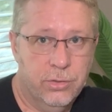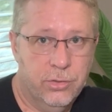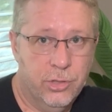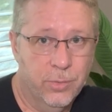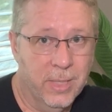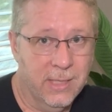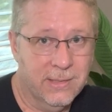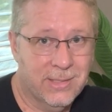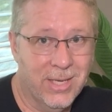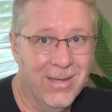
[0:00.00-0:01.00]
2
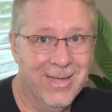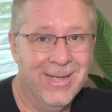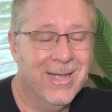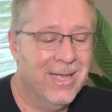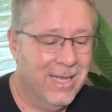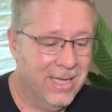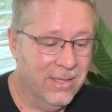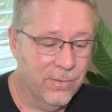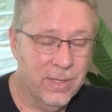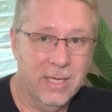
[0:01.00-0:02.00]
minutes, and
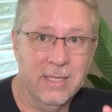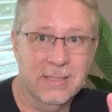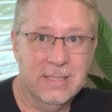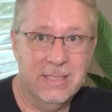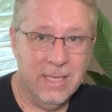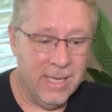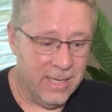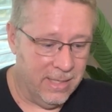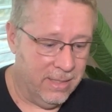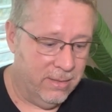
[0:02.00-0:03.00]
the thing is
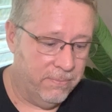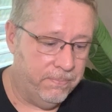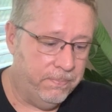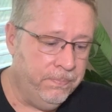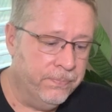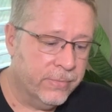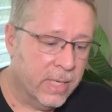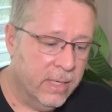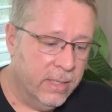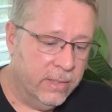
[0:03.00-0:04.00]
dead.
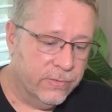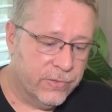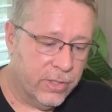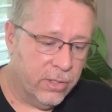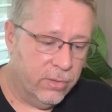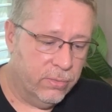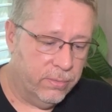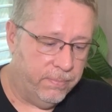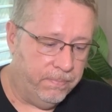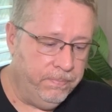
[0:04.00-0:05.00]
So
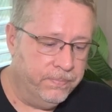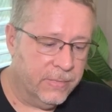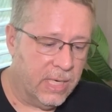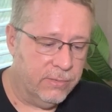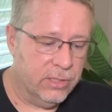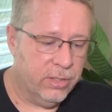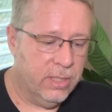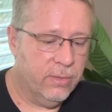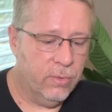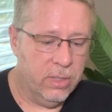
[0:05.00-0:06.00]
I was looking
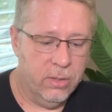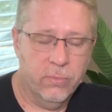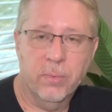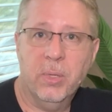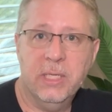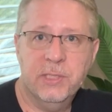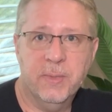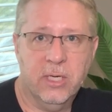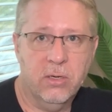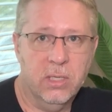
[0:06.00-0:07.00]
at what a
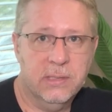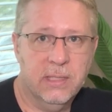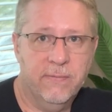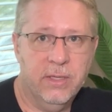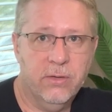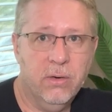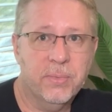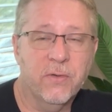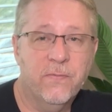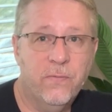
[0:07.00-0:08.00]
replacement costs of it. They're up
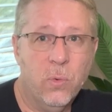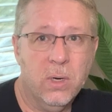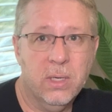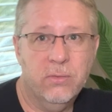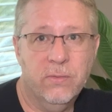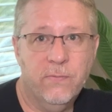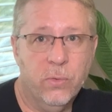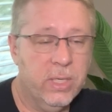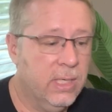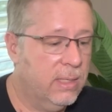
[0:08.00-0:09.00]
to
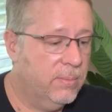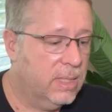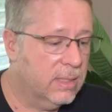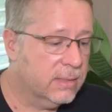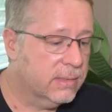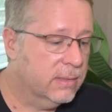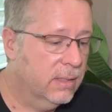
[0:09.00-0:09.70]
449 bucks.